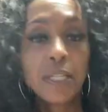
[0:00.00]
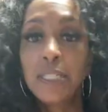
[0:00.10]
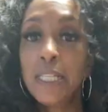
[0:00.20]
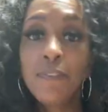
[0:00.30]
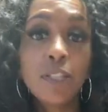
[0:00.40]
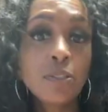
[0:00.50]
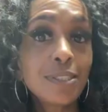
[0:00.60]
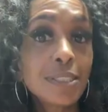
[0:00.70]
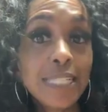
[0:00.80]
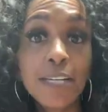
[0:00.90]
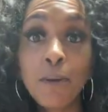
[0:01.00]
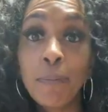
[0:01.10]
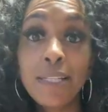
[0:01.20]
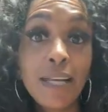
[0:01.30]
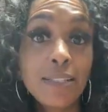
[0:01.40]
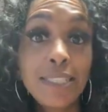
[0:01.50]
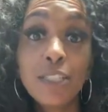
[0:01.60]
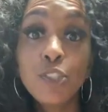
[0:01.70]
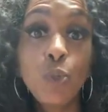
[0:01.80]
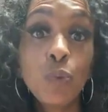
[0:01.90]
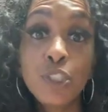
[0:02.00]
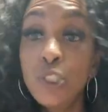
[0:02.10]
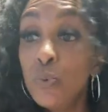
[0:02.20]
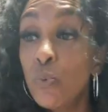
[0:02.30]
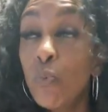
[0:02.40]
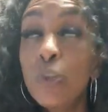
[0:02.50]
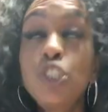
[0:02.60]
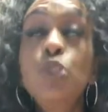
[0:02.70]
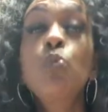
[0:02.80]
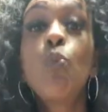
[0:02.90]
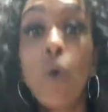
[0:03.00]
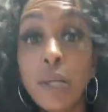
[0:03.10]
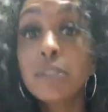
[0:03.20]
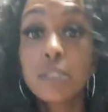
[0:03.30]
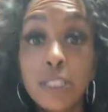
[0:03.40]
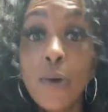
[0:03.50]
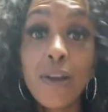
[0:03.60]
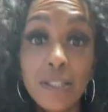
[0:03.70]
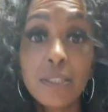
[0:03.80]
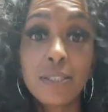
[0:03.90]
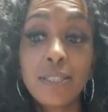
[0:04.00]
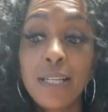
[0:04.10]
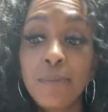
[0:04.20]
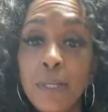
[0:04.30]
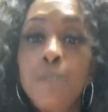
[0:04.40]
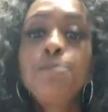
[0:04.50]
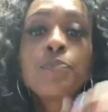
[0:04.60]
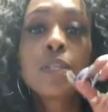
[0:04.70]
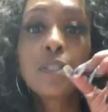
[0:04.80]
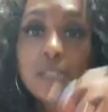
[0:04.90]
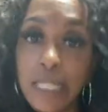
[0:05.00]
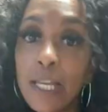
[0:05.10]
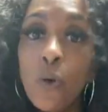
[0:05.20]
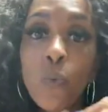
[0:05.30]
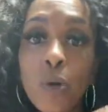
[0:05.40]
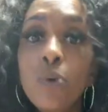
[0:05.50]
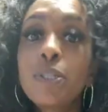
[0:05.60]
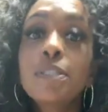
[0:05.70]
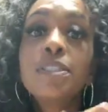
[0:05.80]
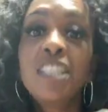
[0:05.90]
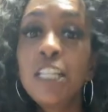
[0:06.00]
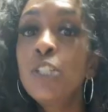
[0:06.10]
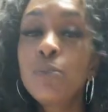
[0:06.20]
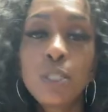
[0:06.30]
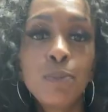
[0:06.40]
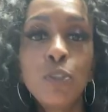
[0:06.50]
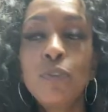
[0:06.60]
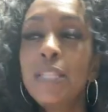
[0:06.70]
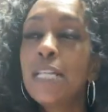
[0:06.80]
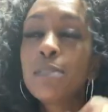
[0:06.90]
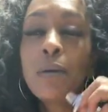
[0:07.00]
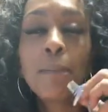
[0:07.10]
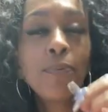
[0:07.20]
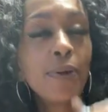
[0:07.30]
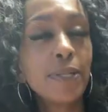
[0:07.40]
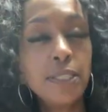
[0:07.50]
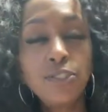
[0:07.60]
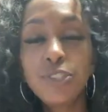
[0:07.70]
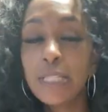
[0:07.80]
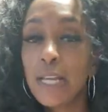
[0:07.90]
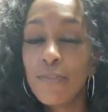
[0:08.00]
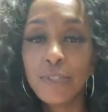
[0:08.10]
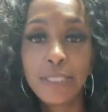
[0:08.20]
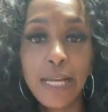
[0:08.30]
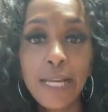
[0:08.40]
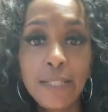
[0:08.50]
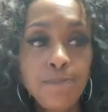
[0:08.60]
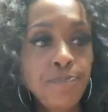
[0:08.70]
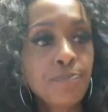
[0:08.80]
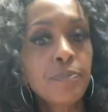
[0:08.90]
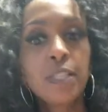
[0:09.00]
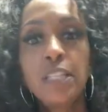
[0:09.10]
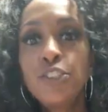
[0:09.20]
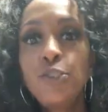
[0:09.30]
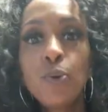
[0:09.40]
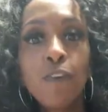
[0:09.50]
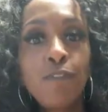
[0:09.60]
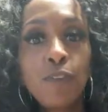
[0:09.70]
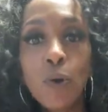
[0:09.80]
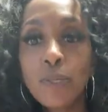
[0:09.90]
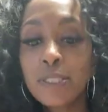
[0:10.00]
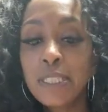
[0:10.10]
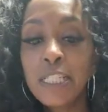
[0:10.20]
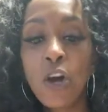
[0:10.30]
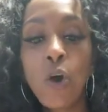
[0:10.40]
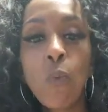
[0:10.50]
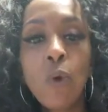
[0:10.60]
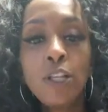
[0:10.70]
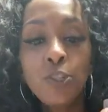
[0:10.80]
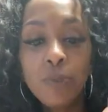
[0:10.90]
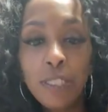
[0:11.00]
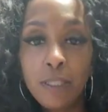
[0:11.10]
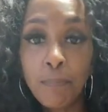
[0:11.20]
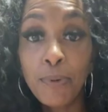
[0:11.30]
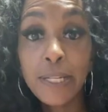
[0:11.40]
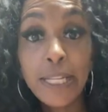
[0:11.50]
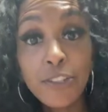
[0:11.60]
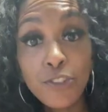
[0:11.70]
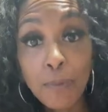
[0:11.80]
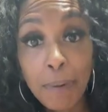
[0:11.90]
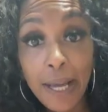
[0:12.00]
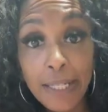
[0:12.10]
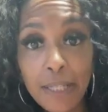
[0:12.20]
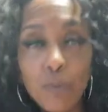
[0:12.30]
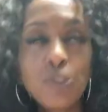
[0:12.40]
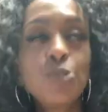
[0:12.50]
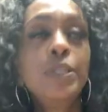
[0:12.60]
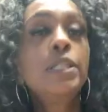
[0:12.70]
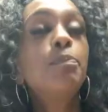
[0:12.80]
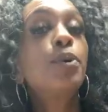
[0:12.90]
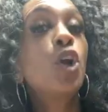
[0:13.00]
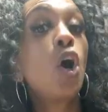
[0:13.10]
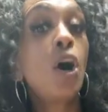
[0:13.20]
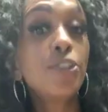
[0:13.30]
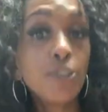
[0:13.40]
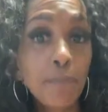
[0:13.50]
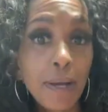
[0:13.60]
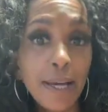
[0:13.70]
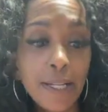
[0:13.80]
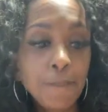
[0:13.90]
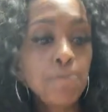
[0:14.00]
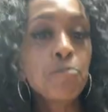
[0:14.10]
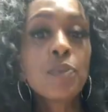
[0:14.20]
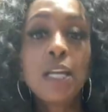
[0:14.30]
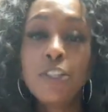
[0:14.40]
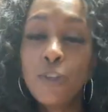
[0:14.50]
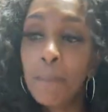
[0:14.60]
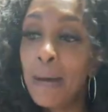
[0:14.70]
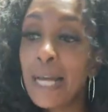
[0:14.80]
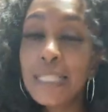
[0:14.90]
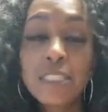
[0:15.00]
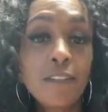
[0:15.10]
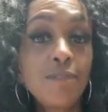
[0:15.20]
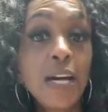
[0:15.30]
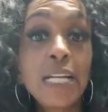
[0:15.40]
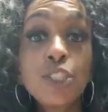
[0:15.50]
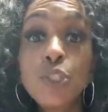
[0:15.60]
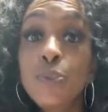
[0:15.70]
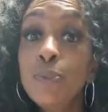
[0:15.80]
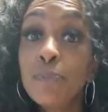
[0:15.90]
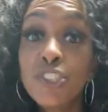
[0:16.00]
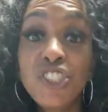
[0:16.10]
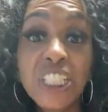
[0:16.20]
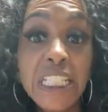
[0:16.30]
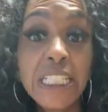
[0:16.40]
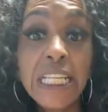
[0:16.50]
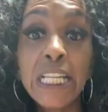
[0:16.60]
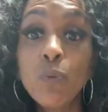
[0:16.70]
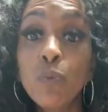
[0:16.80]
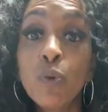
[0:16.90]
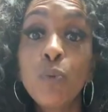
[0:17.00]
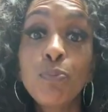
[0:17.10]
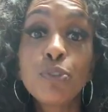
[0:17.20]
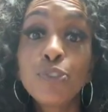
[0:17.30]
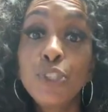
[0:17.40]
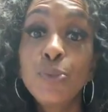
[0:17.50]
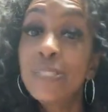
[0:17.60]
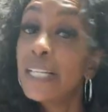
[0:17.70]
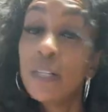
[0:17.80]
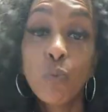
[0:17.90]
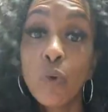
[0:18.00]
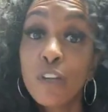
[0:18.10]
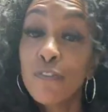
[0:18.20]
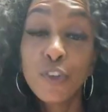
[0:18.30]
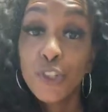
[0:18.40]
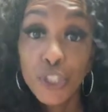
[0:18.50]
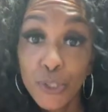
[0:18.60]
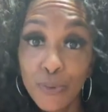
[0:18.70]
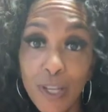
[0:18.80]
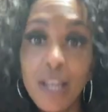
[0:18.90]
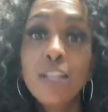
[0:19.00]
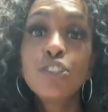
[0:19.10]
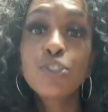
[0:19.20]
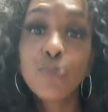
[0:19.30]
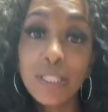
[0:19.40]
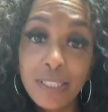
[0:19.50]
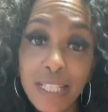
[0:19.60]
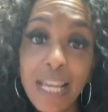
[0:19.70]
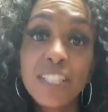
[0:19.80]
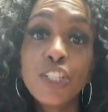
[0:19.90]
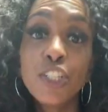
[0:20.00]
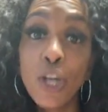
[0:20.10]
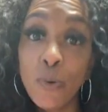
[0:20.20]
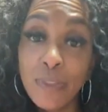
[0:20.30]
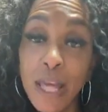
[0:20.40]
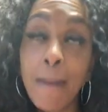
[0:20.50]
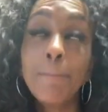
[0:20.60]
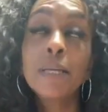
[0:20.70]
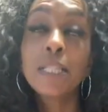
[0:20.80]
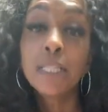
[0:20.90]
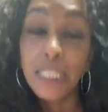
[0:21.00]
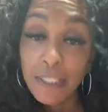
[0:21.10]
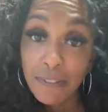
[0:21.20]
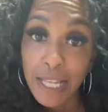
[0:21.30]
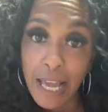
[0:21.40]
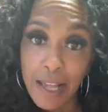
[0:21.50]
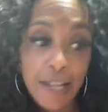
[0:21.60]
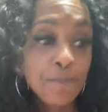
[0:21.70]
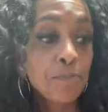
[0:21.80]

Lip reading: And even though the scale may not tell you what you want to know at the time, the scale will continue to move. And that's my prayer each and every day, that you are focusing on what you need to put in your body, what you need to put on your body. And your body is a fine-tuned machine. It will produce and work for you. Trust that, know that, believe that.